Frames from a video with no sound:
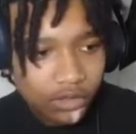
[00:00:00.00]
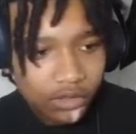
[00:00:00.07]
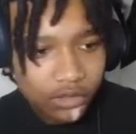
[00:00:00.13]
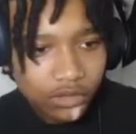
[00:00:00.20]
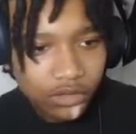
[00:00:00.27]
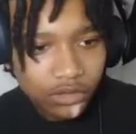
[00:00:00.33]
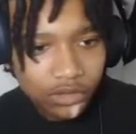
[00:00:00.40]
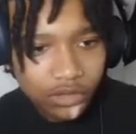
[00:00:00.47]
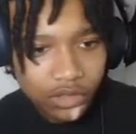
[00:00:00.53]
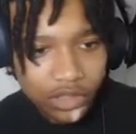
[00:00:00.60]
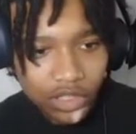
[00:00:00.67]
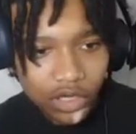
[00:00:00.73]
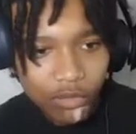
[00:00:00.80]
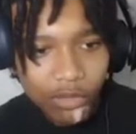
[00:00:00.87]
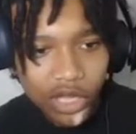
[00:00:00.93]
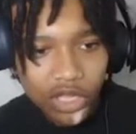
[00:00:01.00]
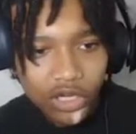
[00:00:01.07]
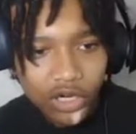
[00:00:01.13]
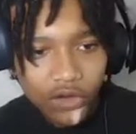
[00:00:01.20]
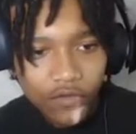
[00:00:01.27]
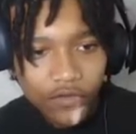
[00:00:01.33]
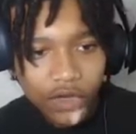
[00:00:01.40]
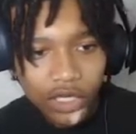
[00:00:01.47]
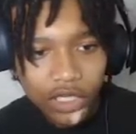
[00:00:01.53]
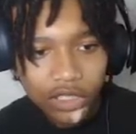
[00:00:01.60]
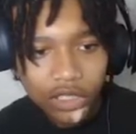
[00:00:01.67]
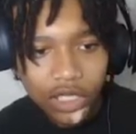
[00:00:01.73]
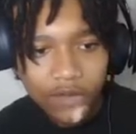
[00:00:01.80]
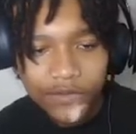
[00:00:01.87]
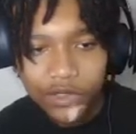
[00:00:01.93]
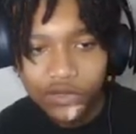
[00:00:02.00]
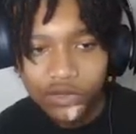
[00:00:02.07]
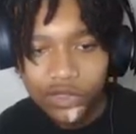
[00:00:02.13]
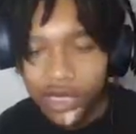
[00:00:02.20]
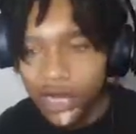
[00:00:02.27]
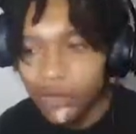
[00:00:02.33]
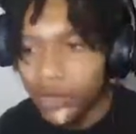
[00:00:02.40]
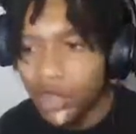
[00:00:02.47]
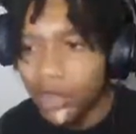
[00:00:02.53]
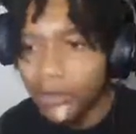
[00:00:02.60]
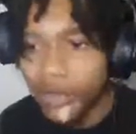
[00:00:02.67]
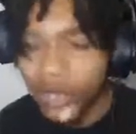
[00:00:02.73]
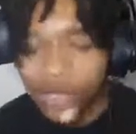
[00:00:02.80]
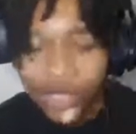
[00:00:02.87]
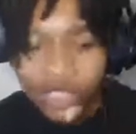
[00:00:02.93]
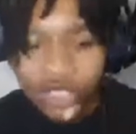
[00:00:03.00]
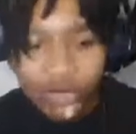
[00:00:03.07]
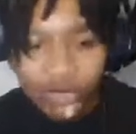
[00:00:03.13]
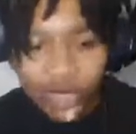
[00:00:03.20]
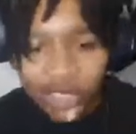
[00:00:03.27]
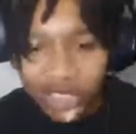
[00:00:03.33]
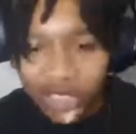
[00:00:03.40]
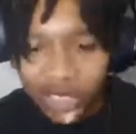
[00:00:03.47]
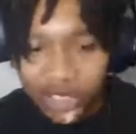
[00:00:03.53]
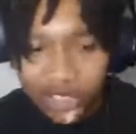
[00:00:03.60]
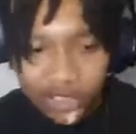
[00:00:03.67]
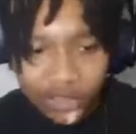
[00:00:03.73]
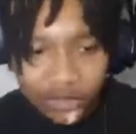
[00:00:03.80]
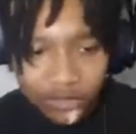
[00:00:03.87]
Your mother don't fucking love you, and I will uppercut your bitch ass.